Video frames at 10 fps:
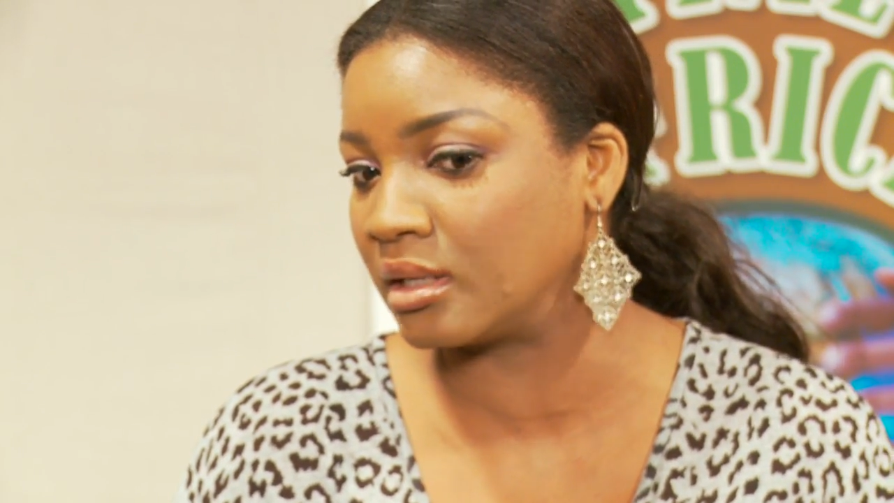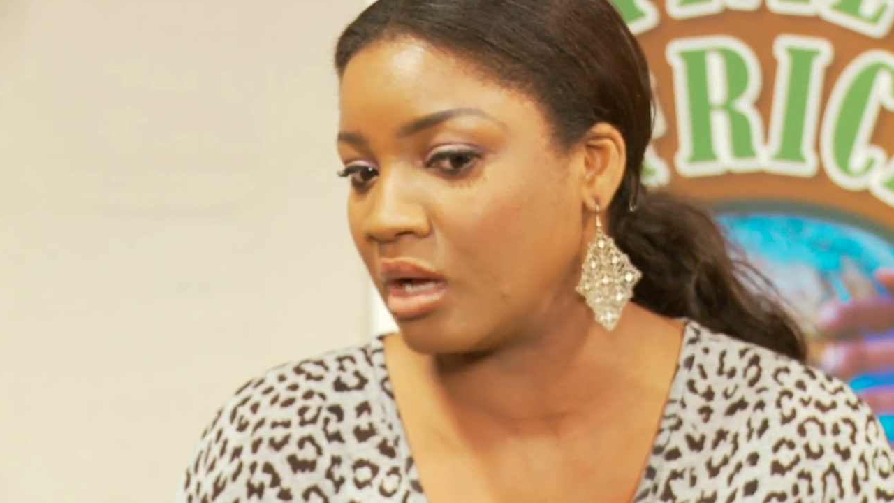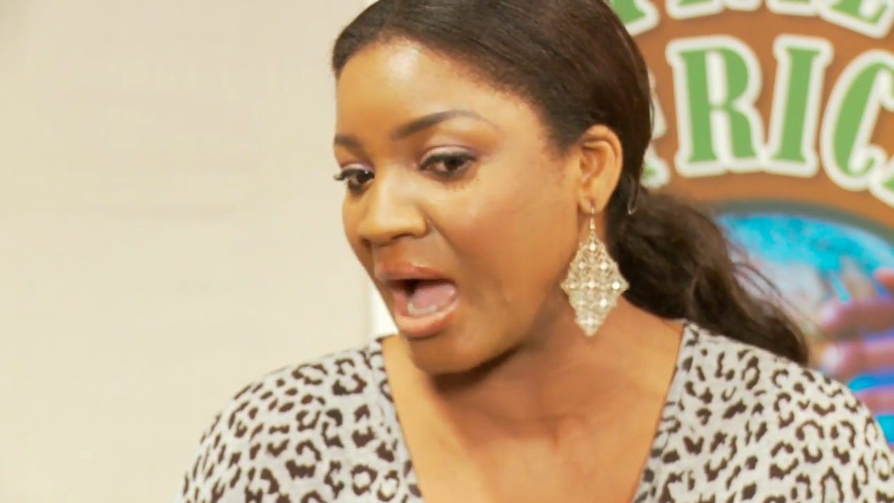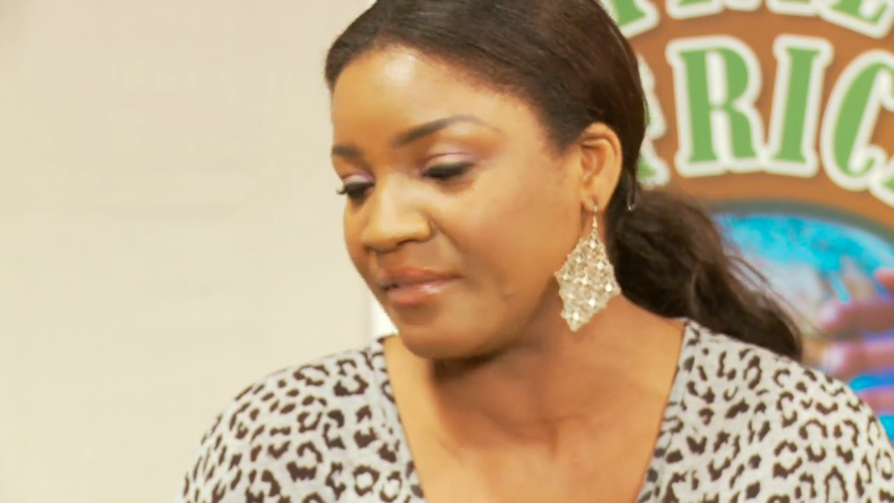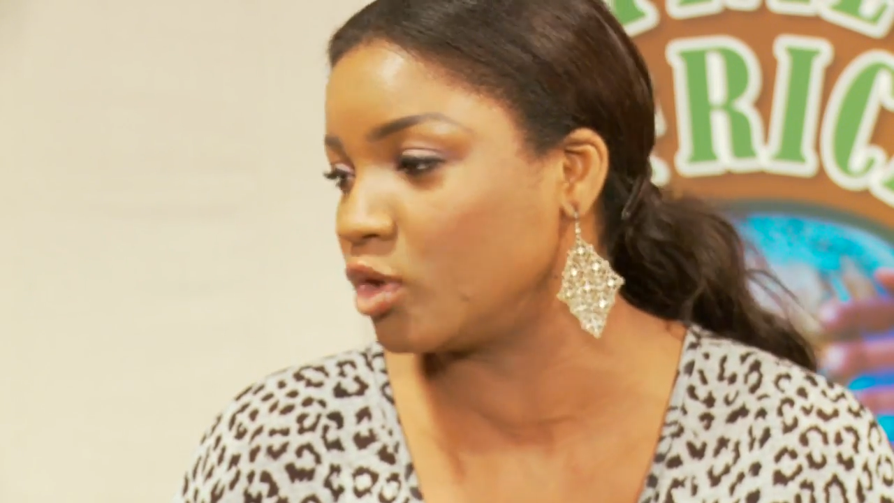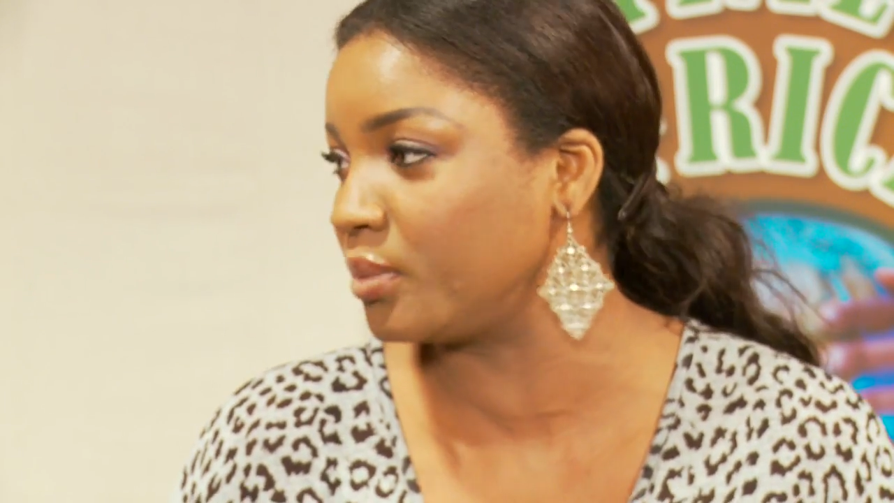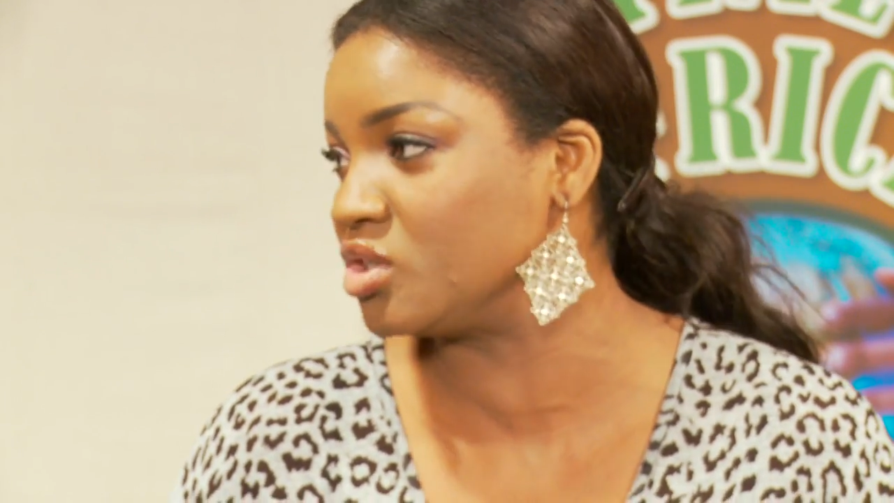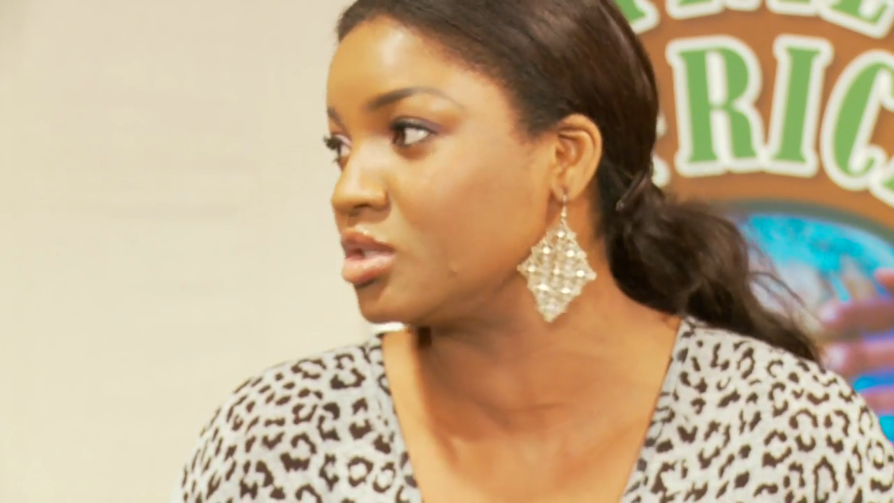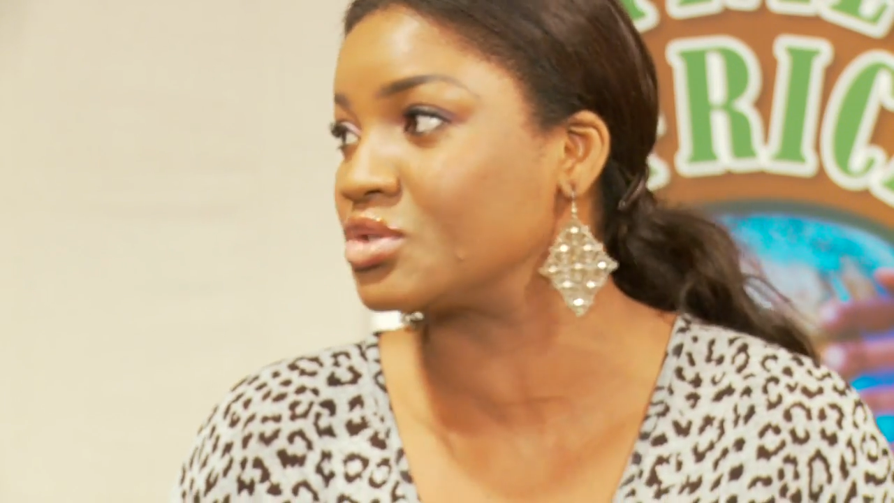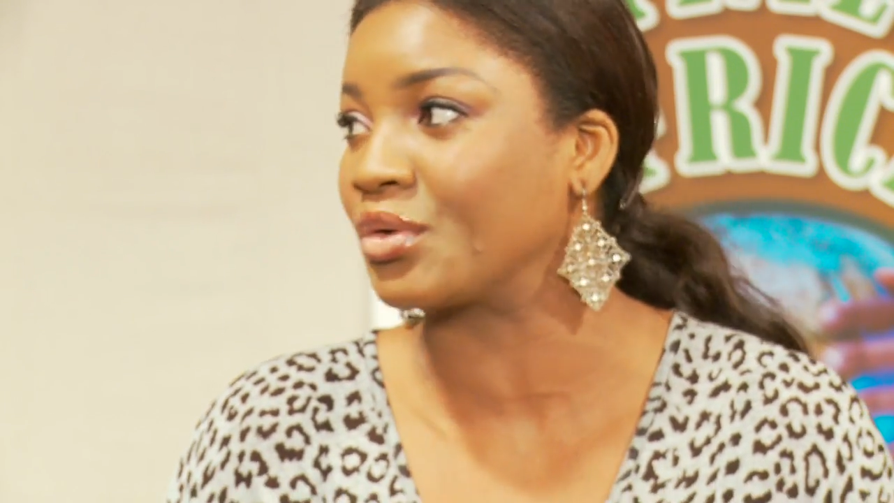have the
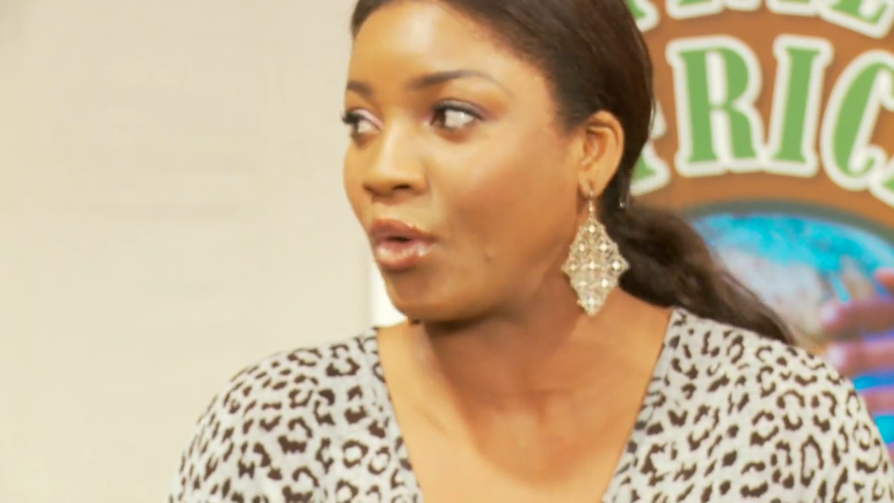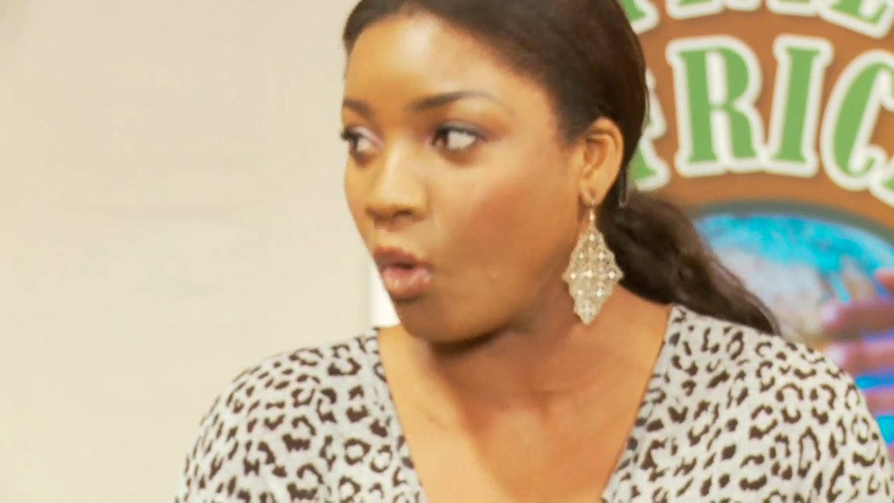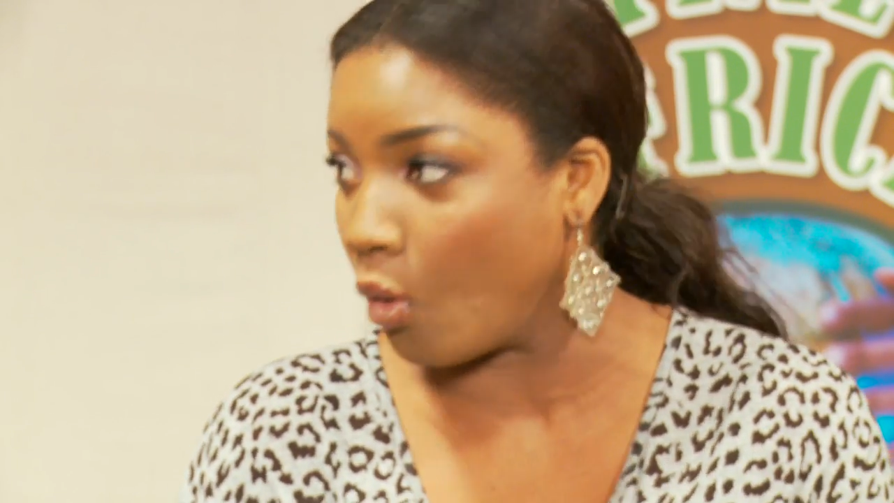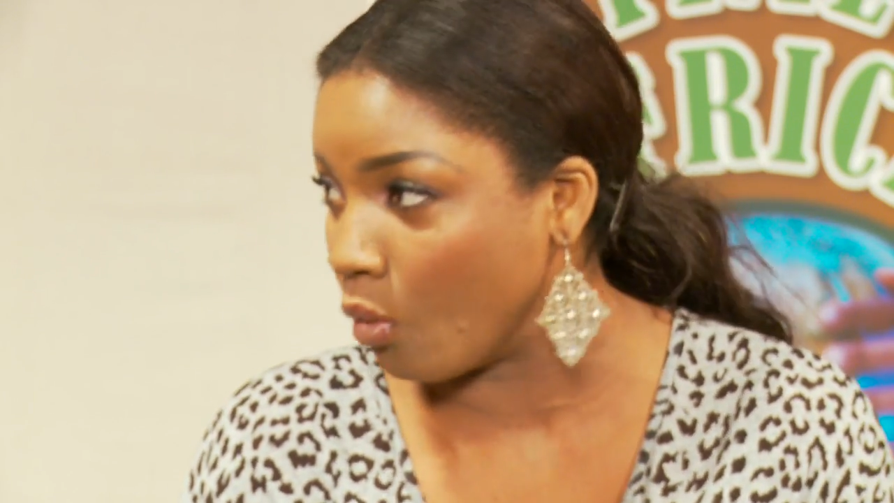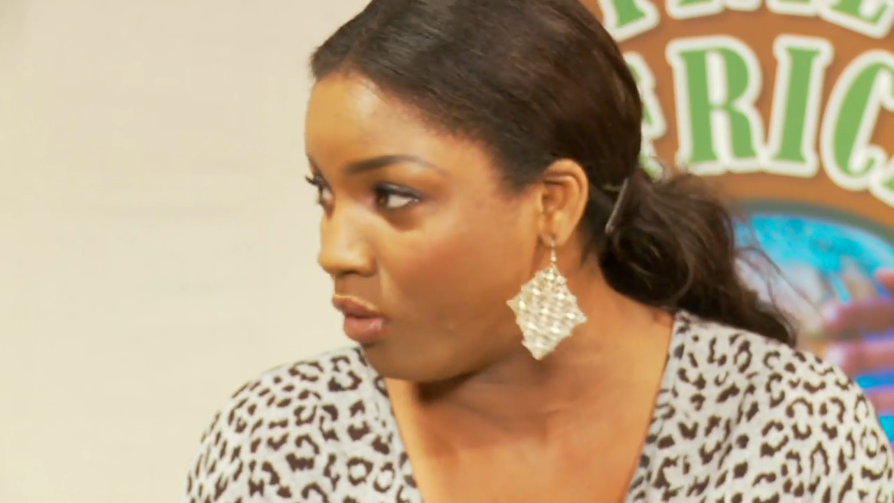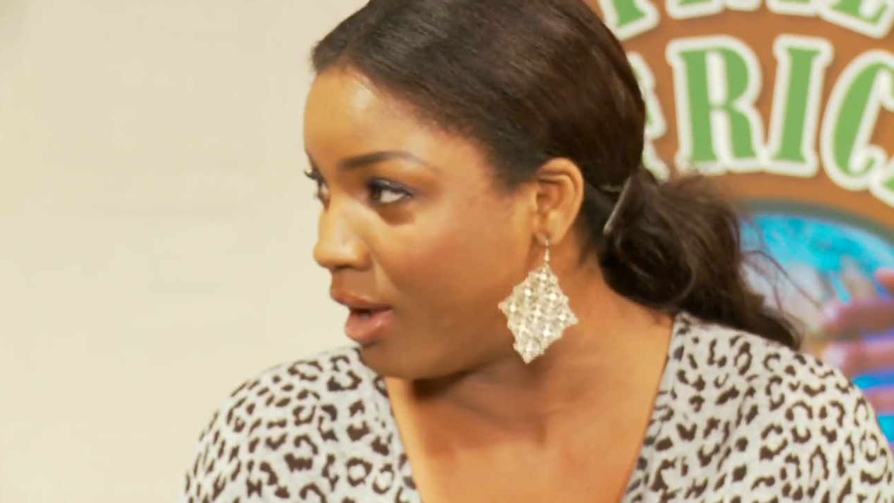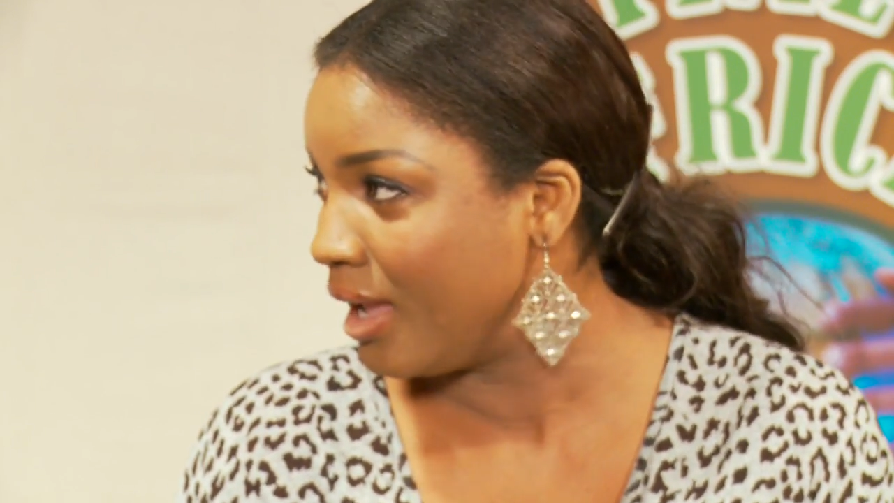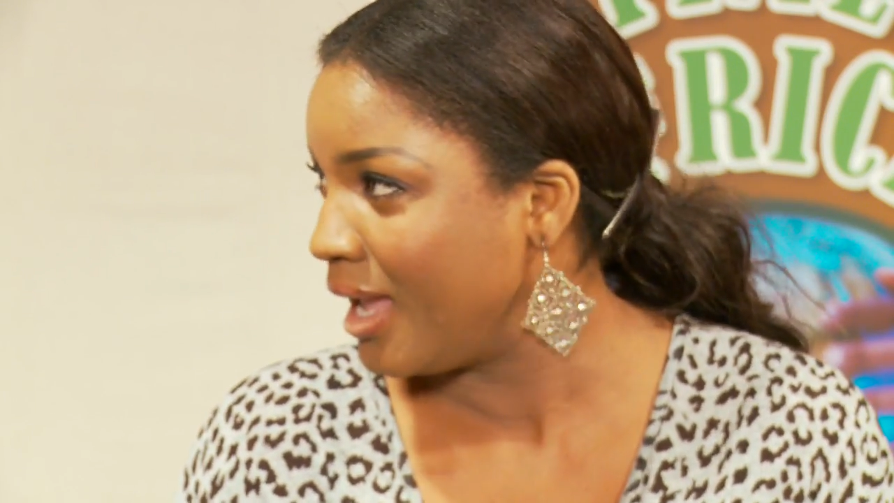opportunity to go,